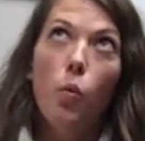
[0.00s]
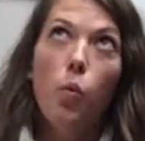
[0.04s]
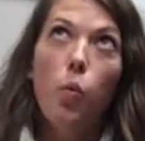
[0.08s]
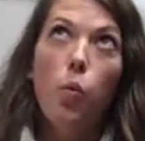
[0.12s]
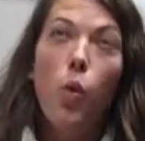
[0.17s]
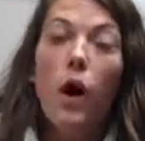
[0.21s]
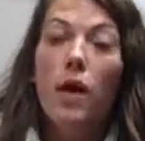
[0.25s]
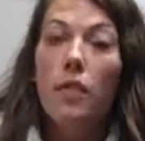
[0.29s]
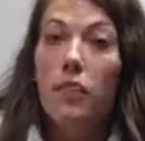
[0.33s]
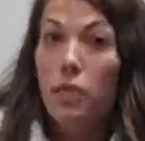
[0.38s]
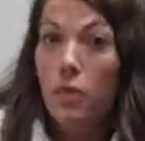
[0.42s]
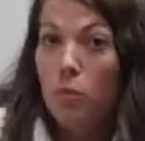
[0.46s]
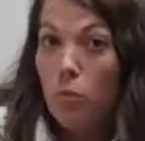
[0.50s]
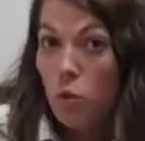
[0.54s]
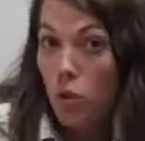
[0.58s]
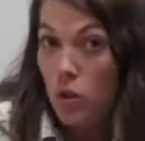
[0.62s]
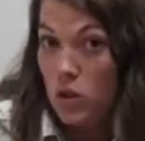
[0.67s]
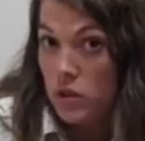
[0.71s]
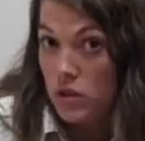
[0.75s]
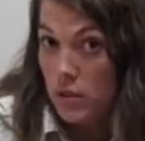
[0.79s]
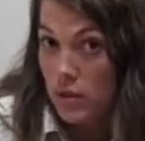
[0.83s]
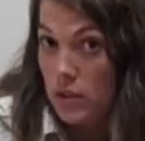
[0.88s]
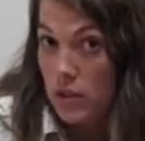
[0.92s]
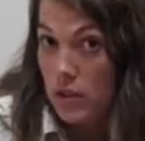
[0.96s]
what the
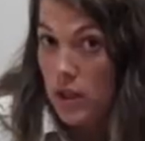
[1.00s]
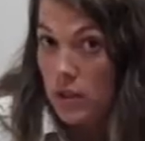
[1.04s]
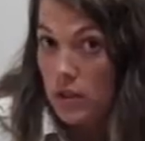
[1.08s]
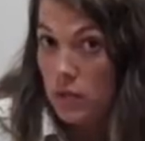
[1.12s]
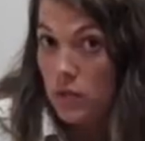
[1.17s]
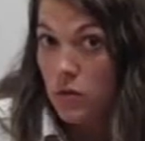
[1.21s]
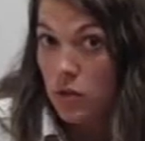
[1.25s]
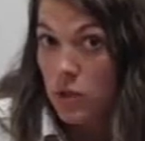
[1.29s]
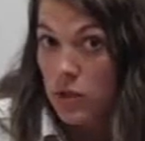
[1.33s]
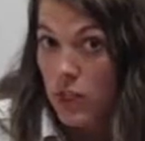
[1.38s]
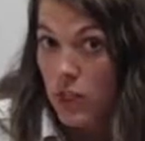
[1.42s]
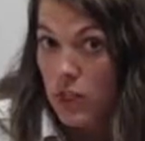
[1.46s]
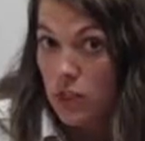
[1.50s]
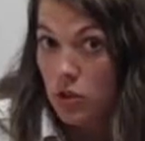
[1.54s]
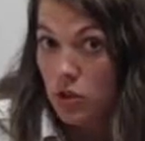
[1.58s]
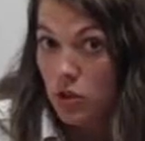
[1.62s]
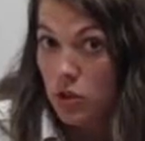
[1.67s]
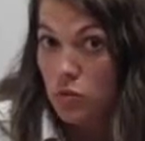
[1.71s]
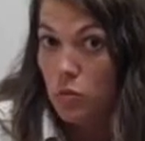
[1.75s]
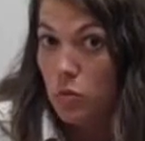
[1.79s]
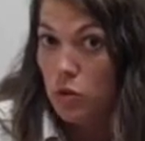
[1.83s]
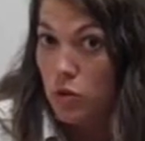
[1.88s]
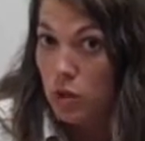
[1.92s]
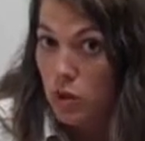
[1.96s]
more successful
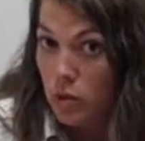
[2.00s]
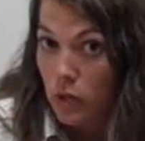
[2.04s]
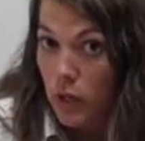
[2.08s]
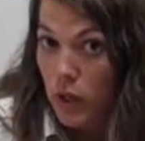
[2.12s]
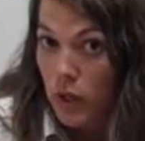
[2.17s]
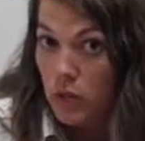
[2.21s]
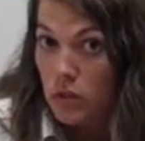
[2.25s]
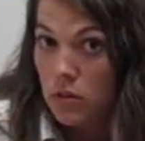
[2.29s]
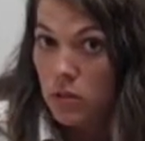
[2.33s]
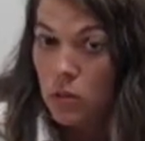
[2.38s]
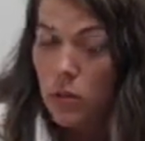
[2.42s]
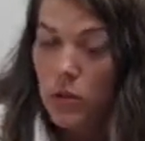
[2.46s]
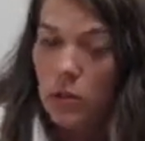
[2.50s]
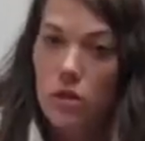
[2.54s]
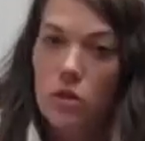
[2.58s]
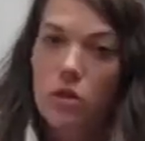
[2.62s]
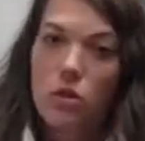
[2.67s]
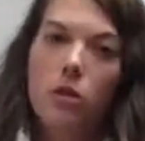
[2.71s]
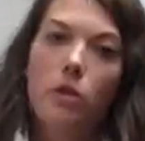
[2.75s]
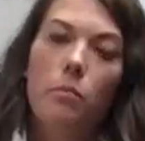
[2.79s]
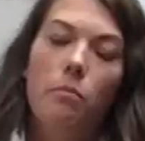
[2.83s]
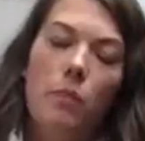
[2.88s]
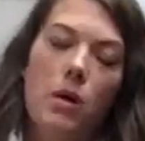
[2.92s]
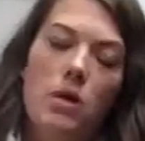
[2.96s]
sections were doing, so we can
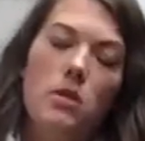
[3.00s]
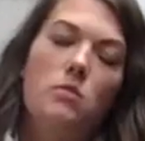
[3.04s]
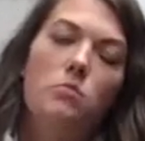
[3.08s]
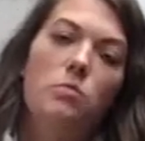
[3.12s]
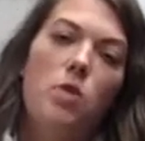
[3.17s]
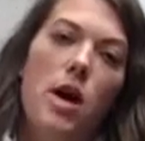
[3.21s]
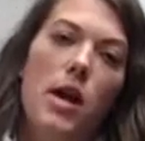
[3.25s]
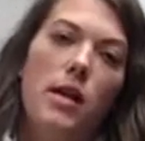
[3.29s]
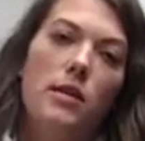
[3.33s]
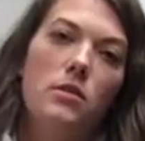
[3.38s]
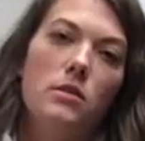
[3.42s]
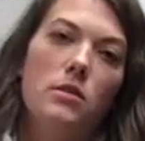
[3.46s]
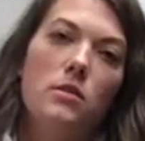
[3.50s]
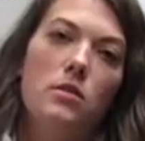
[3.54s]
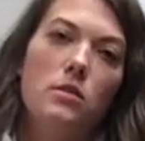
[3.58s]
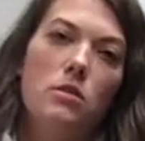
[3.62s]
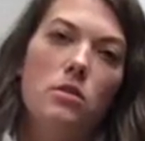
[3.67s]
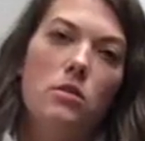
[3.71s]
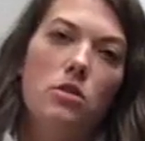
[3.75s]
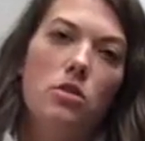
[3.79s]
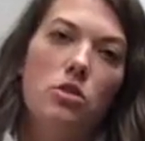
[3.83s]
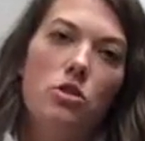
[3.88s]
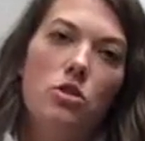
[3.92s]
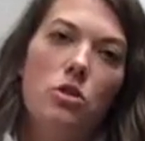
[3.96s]
look at best practices
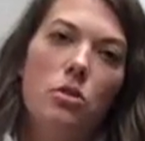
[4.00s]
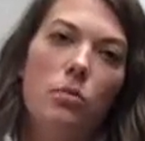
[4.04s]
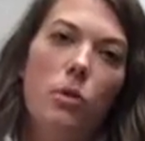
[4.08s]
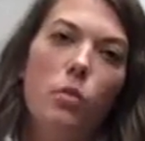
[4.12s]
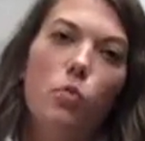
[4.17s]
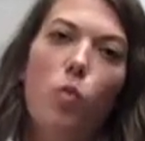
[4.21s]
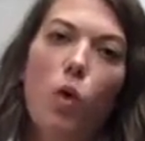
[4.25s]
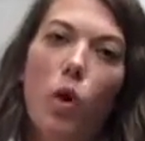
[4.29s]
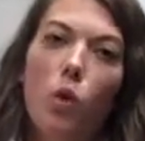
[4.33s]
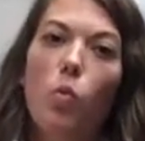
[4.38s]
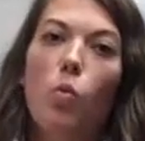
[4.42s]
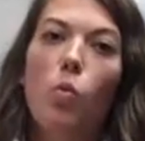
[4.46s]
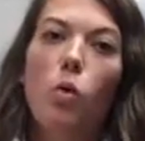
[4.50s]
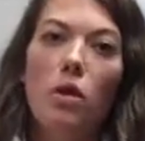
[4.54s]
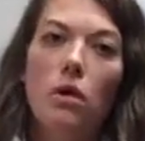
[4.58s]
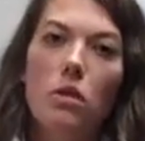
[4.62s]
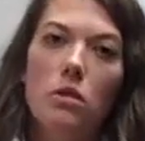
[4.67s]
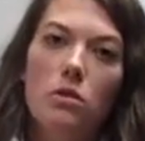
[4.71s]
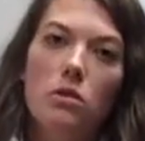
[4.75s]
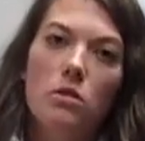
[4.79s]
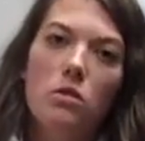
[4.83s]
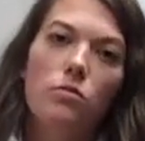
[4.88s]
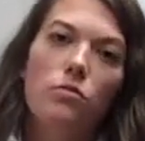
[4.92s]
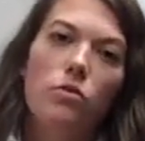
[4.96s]
and determine what
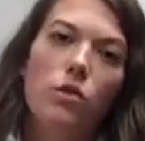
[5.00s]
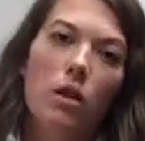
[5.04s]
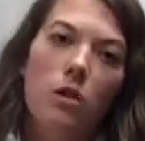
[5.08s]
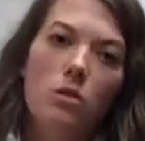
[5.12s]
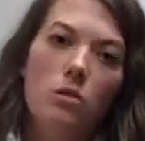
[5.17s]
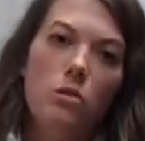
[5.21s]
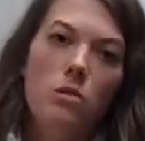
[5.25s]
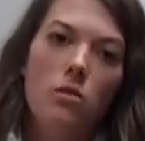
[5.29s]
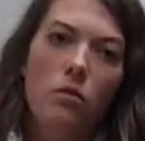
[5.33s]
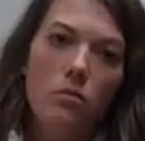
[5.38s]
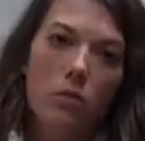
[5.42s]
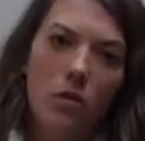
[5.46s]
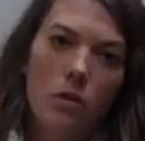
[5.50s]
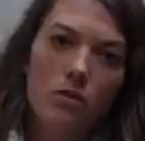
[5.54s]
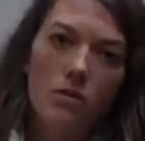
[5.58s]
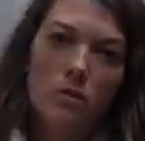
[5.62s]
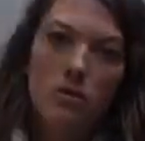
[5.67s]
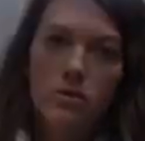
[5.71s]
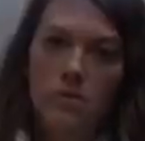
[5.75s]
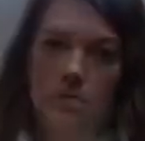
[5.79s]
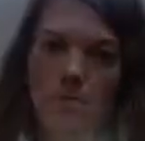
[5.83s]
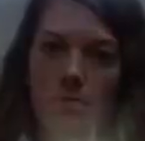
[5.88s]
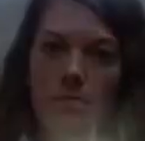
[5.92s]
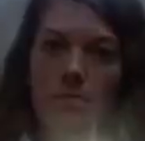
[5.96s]
works for our
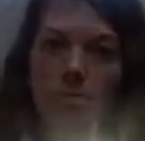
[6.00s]
students.